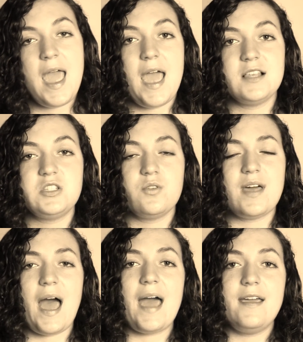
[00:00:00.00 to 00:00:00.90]
And so
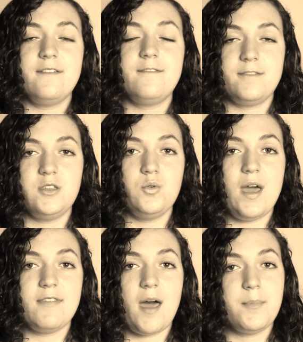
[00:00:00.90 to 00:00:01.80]
that if you
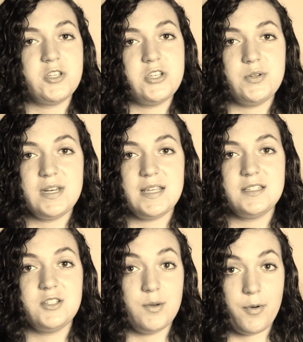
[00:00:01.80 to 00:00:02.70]
have the opportunity
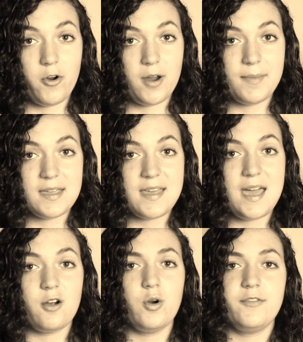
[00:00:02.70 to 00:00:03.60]
to do a program like
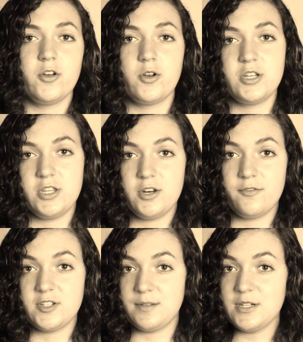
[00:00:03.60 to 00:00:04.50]
that, or if you're going to the
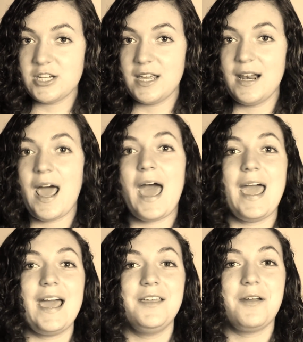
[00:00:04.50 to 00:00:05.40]
University of Michigan, I
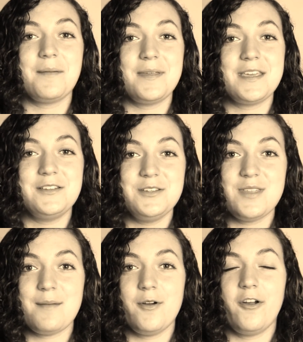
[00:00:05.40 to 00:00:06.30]
highly recommend that you do
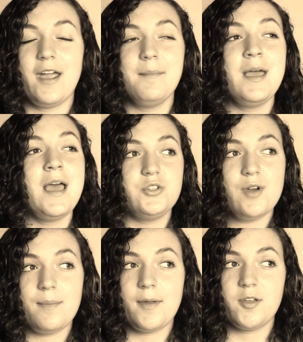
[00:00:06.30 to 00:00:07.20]
that program. You do
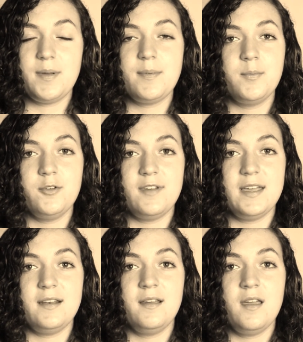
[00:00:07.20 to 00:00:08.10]
help other people move
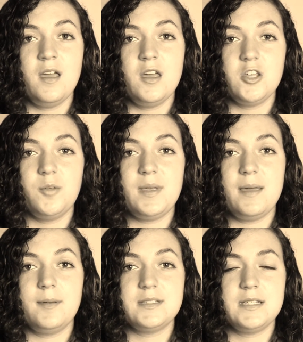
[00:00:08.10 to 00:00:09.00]
in. You'll be
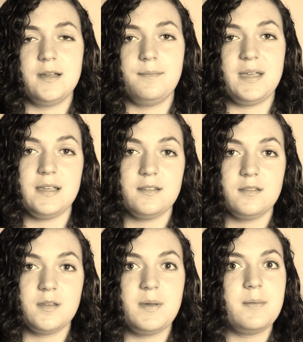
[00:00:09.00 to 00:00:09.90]
able to meet
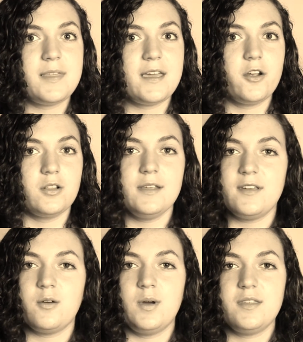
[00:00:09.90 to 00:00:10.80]
the people that you're
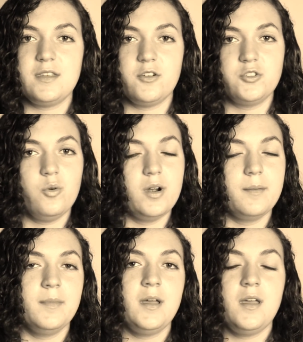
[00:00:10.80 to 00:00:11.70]
living with in your
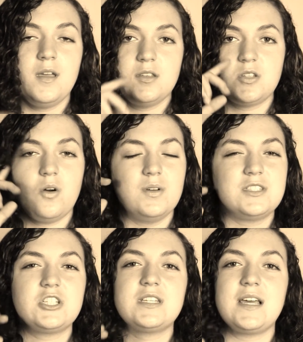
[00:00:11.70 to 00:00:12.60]
dorm, so it's
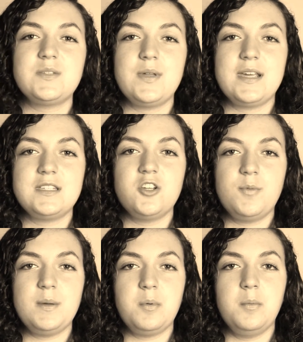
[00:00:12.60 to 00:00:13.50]
just a nice way to get to know
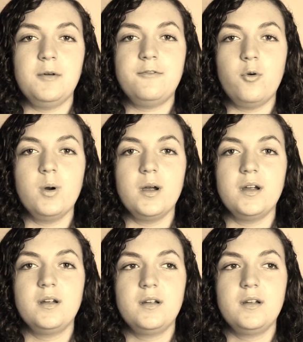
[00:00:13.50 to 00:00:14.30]
people before,